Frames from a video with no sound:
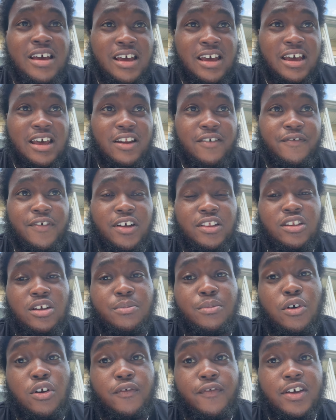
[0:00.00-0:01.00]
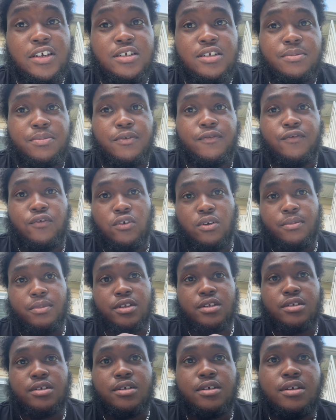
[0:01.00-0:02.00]
and affect their motivation and
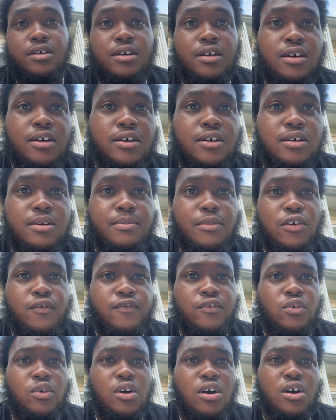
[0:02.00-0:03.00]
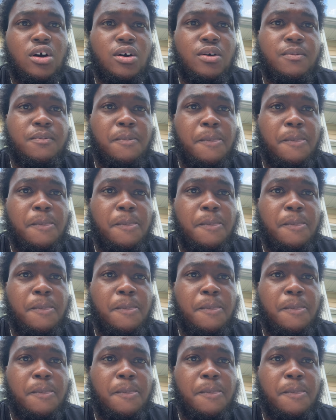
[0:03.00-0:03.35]
performance. Overall,